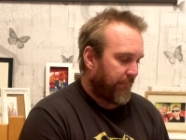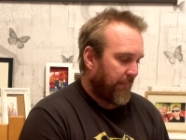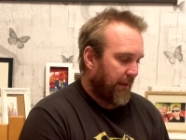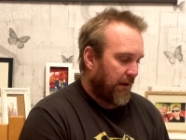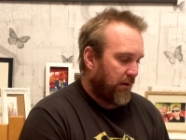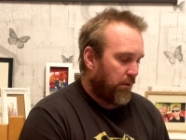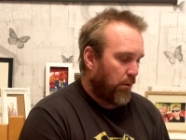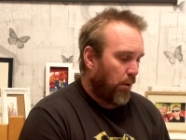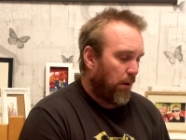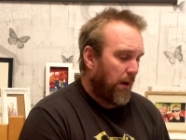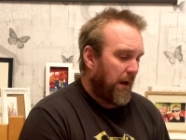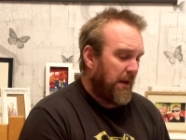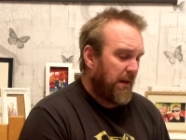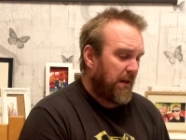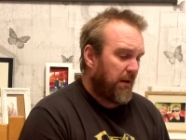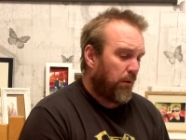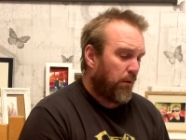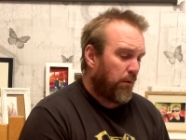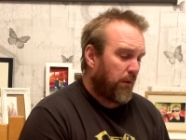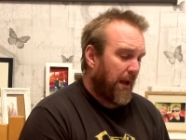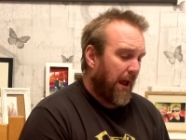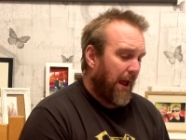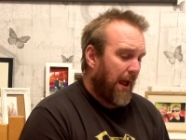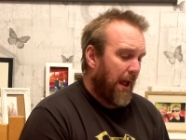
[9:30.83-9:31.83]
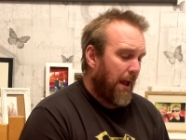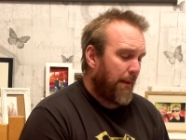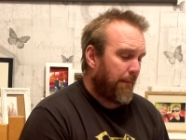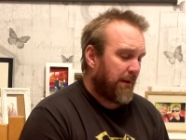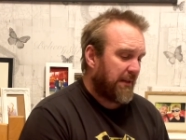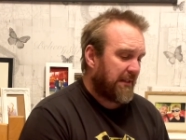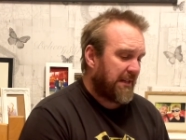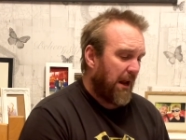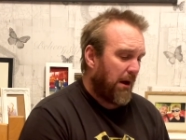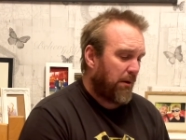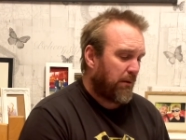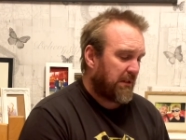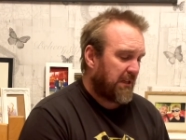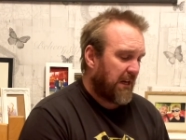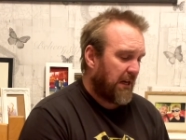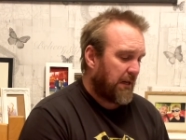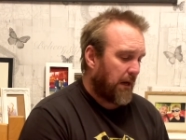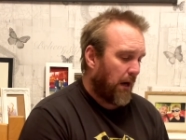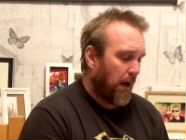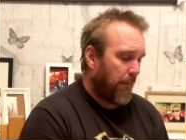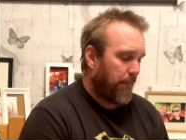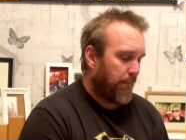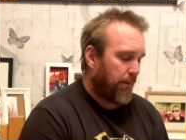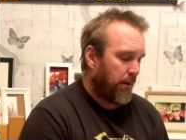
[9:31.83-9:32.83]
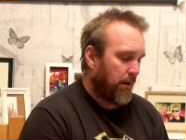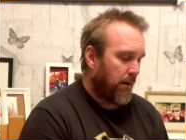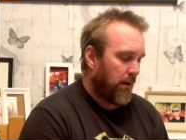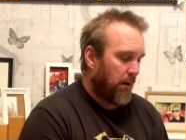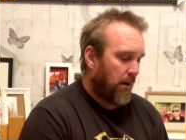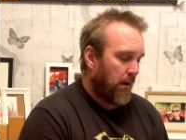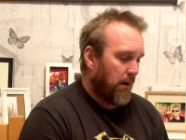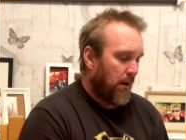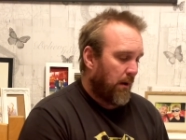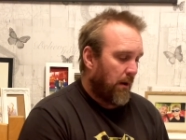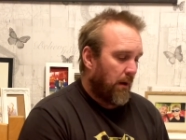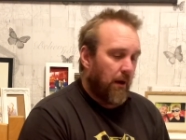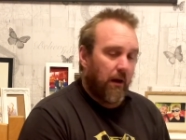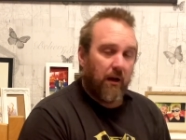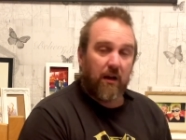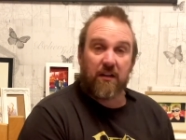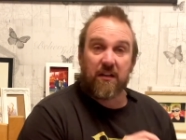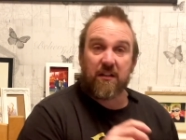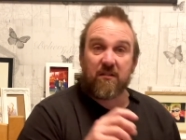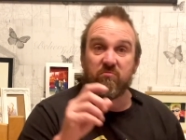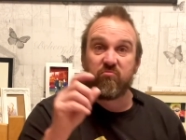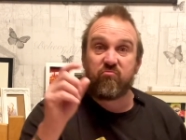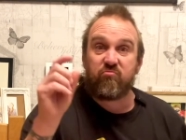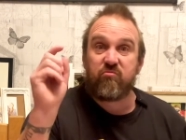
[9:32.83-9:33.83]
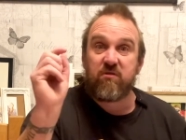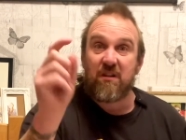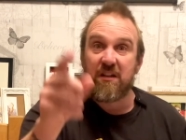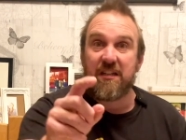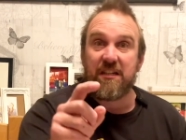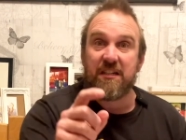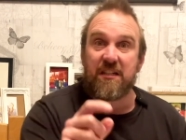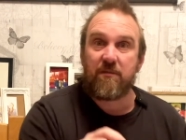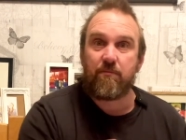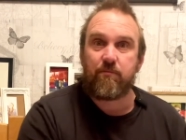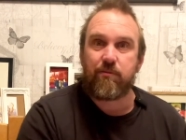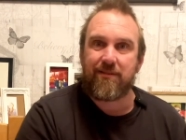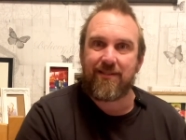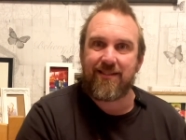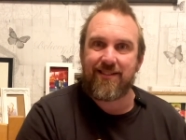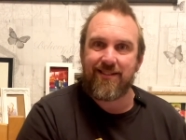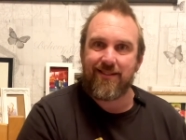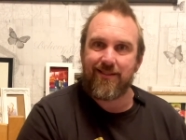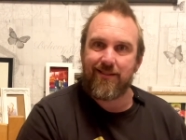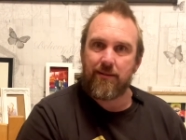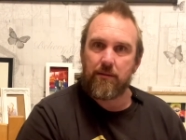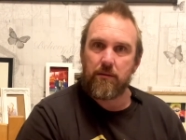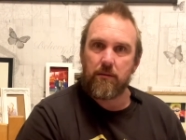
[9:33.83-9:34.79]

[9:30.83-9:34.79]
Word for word: Your indoor cam is now set up. And it's ready to protect